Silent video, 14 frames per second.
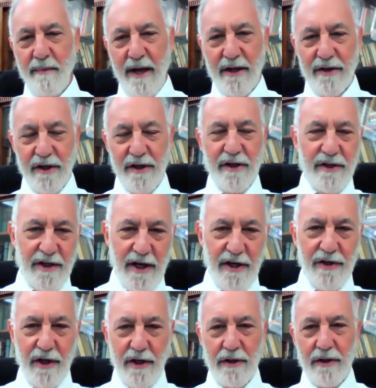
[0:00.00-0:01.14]
makes a
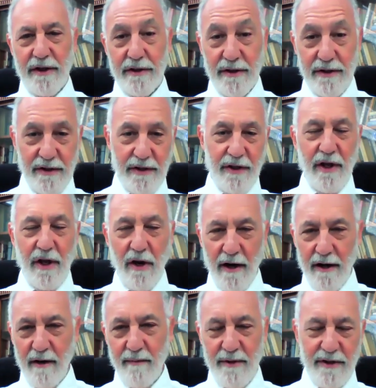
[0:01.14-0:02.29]
decision, listens to the
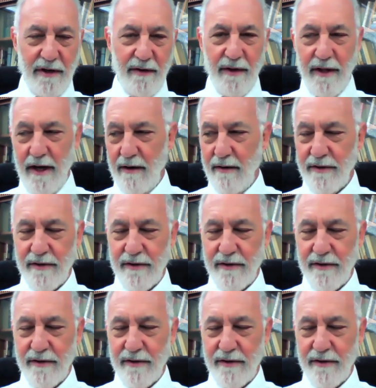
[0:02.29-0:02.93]
arguments here and there,